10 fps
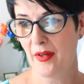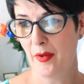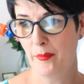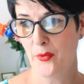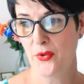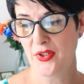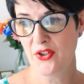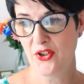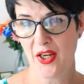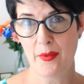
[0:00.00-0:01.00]
aboard a
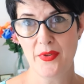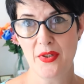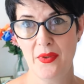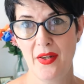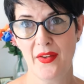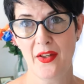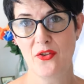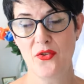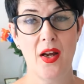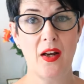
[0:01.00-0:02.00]
ship to another
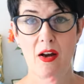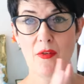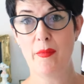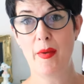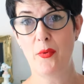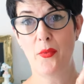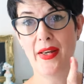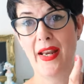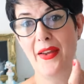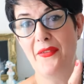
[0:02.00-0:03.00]
country, I can't remember where
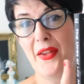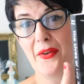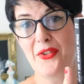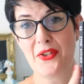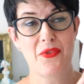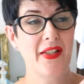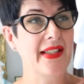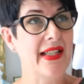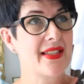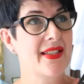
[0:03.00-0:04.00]
now, even though I was just read it
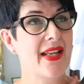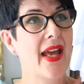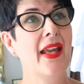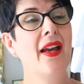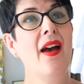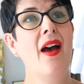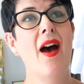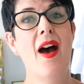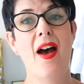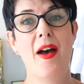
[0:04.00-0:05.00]
yesterday,
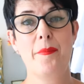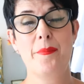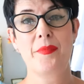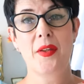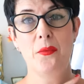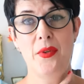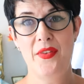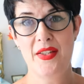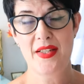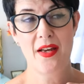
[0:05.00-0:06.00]
with
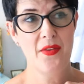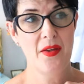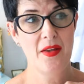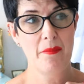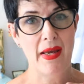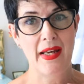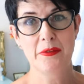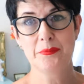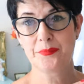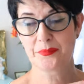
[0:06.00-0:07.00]
this other
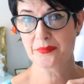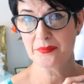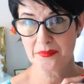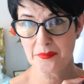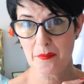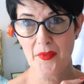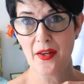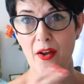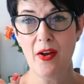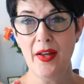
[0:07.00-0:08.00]
man.
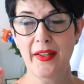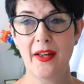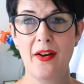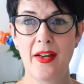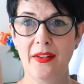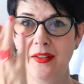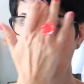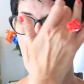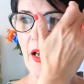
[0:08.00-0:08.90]
And Argyle